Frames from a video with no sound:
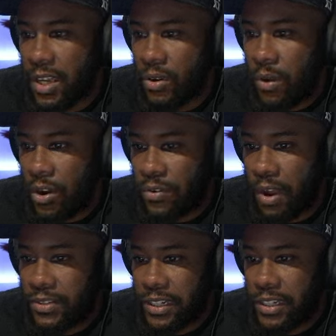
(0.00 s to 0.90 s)
while
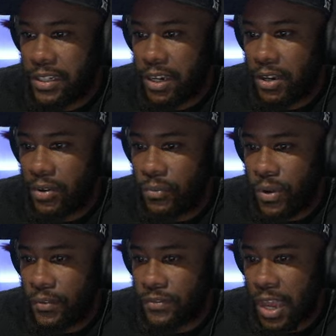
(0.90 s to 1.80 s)
crouching
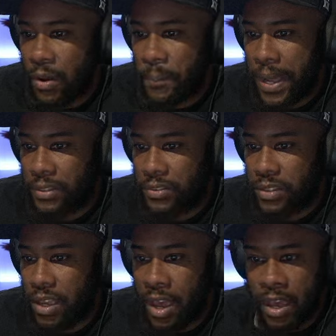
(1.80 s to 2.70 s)
with down back
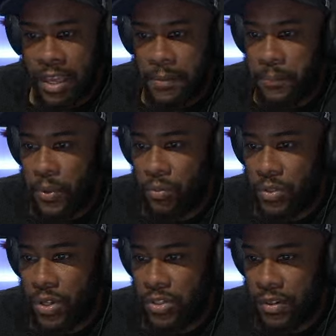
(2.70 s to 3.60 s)
uh, input would
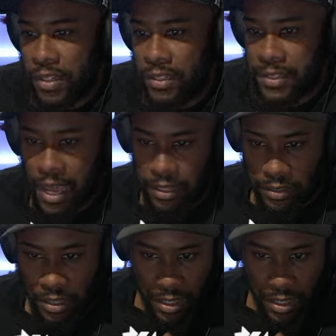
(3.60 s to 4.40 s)
not trigger the attack.